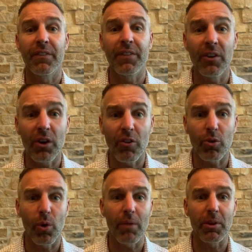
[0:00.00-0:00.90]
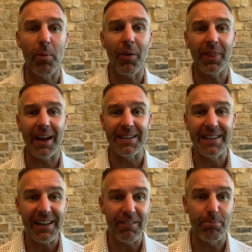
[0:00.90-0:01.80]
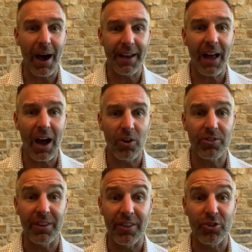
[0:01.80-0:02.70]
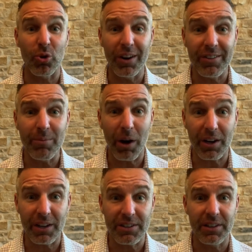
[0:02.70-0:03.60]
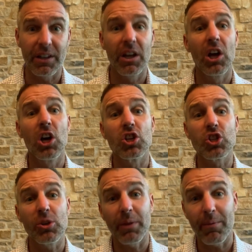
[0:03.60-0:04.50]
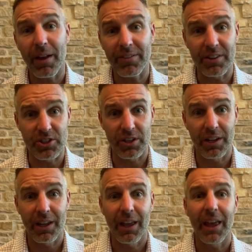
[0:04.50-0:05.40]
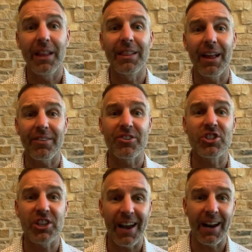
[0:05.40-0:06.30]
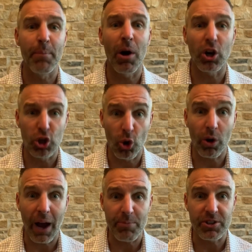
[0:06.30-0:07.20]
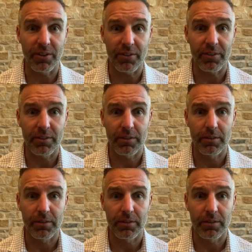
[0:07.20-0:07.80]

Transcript: you're feeling overwhelmed about the idea of buying a house in this crazy market, shoot me a message and let's chat about your options.